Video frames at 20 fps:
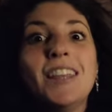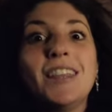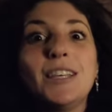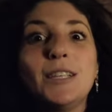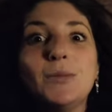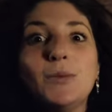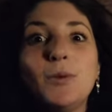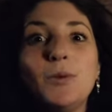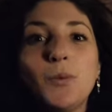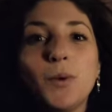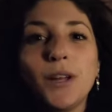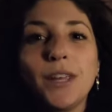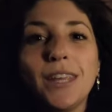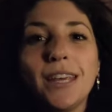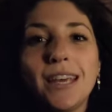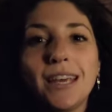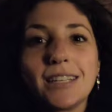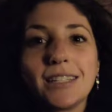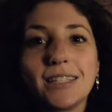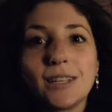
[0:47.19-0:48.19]
this one
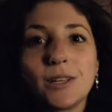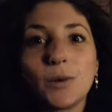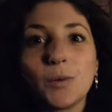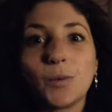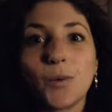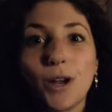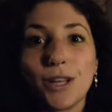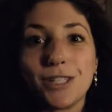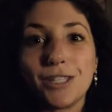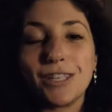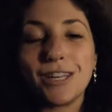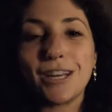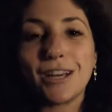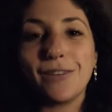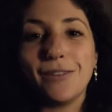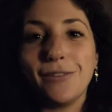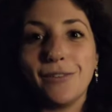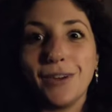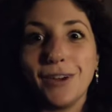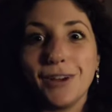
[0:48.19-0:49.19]
really is a little rustic
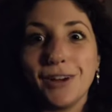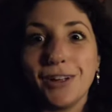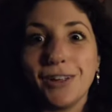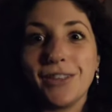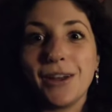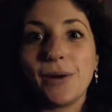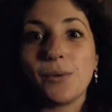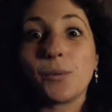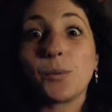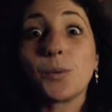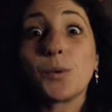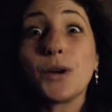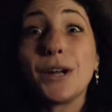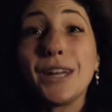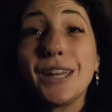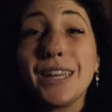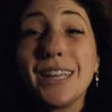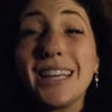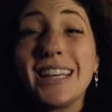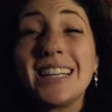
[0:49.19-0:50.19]
feel that
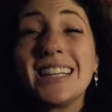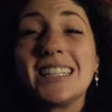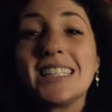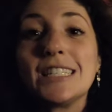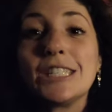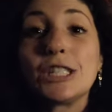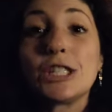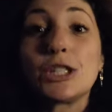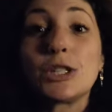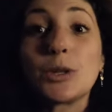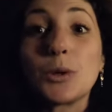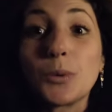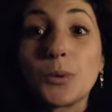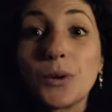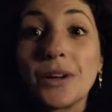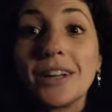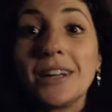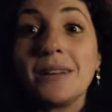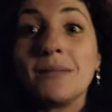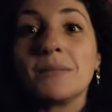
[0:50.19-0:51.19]
really
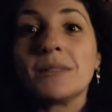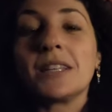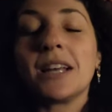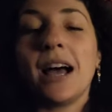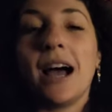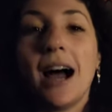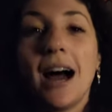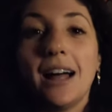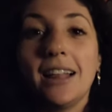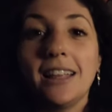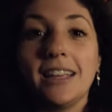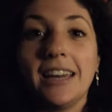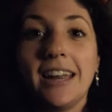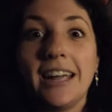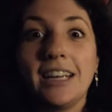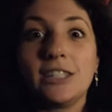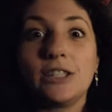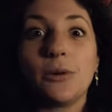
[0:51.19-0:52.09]
screams a holiday.